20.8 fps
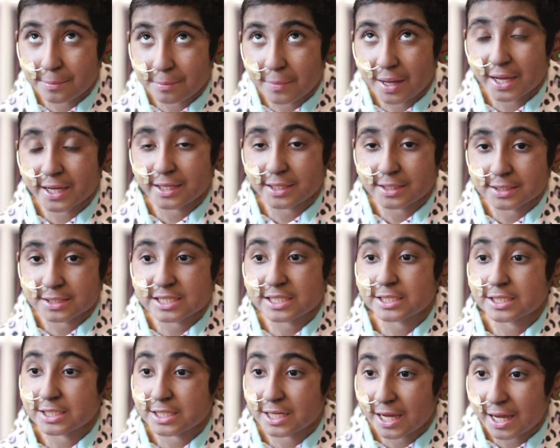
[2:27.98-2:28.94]
might
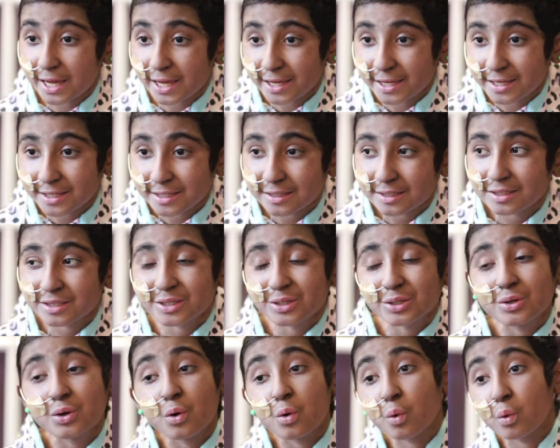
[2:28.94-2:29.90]
die,
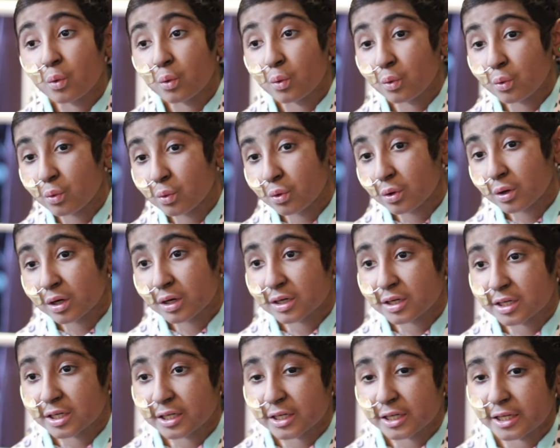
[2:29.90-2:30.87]
or
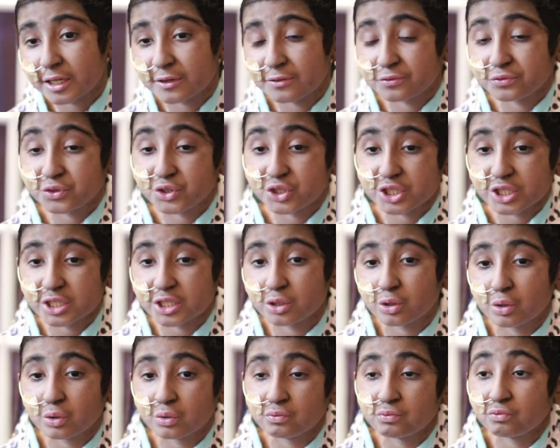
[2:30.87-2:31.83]
if she
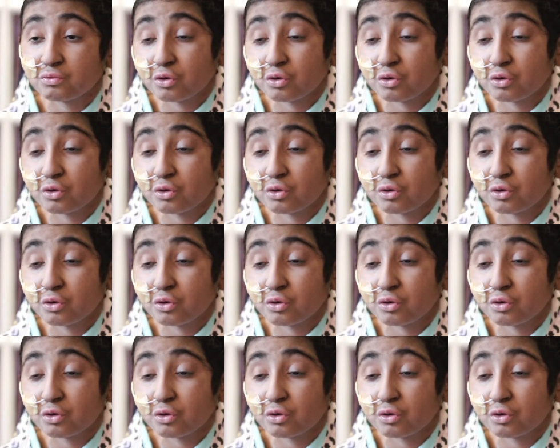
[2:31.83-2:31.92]
don't